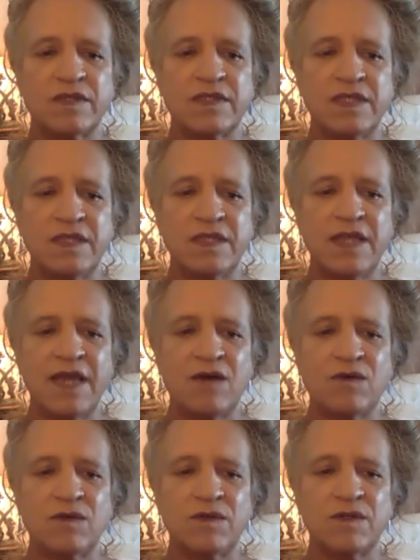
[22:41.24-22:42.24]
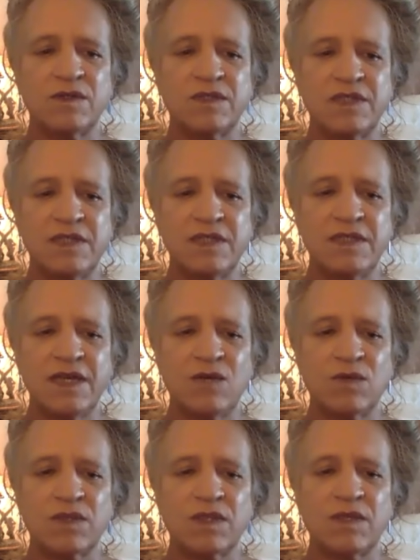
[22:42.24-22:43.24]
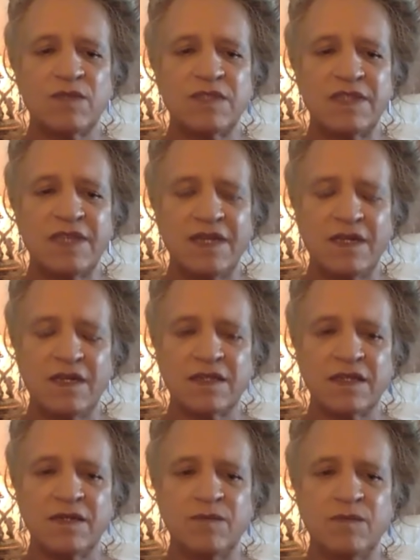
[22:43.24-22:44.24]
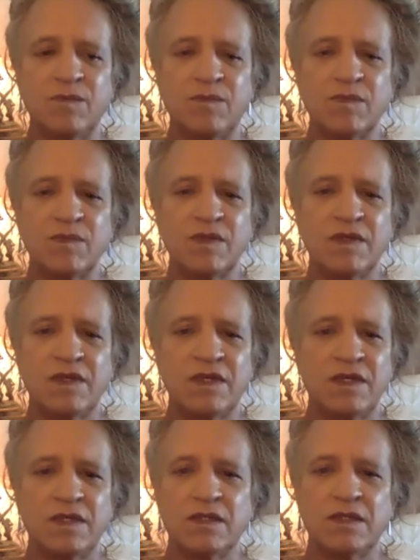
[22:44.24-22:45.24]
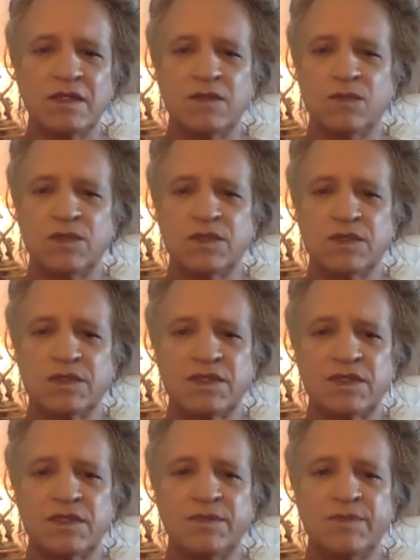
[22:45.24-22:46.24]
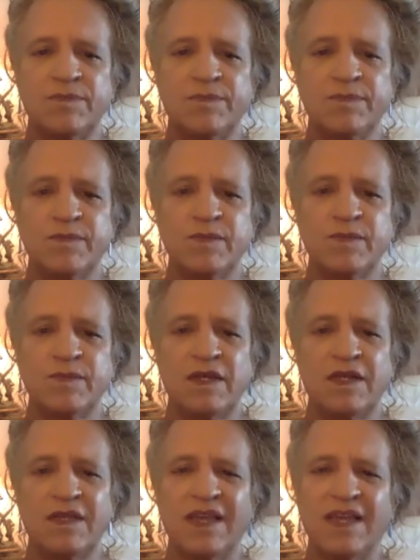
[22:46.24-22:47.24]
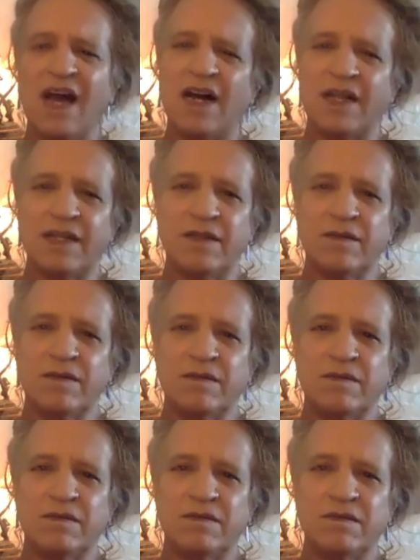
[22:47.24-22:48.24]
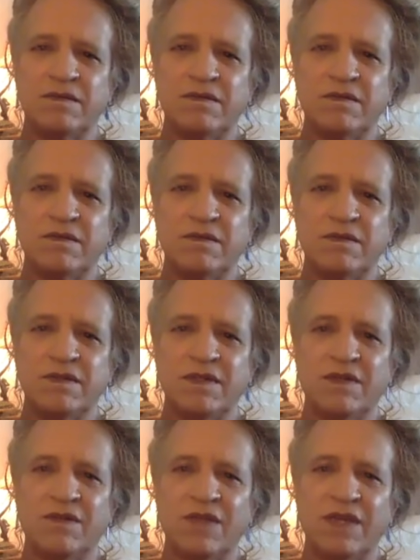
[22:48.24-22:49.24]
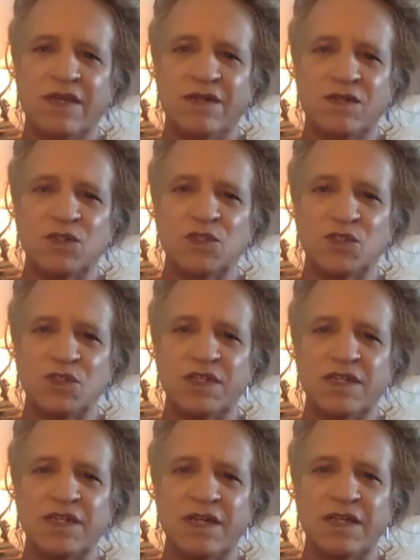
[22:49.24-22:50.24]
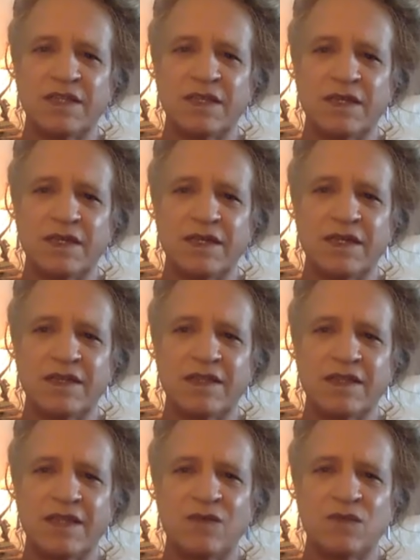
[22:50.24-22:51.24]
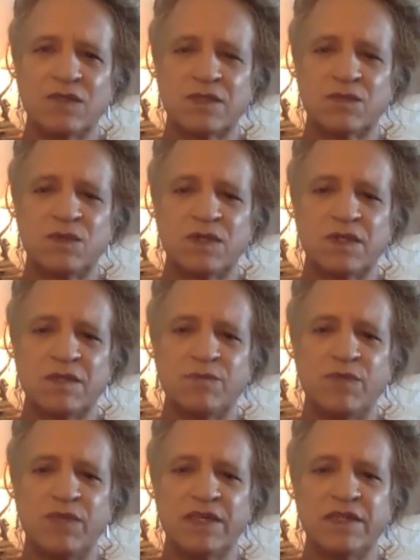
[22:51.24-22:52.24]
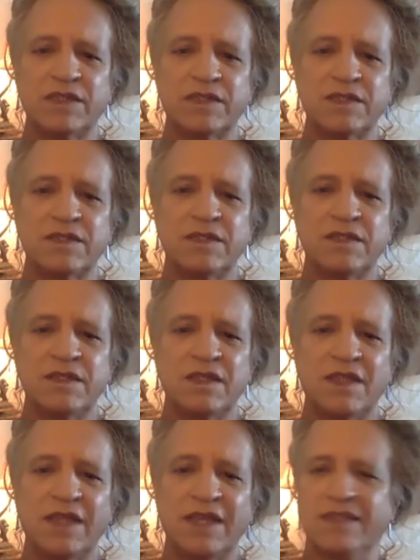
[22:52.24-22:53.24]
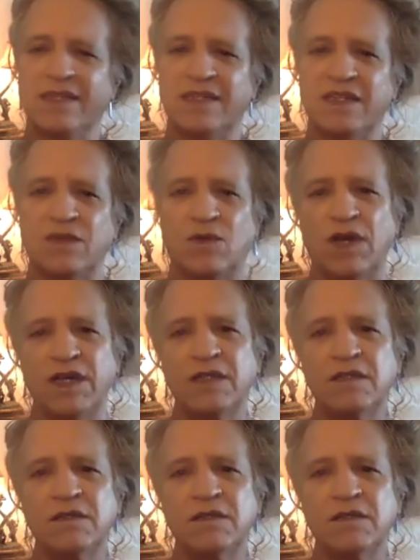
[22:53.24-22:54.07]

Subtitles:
sitting down with them and telling them it was, they got it. You know, they understood it, I think. And I think that was one of the biggest things I did right.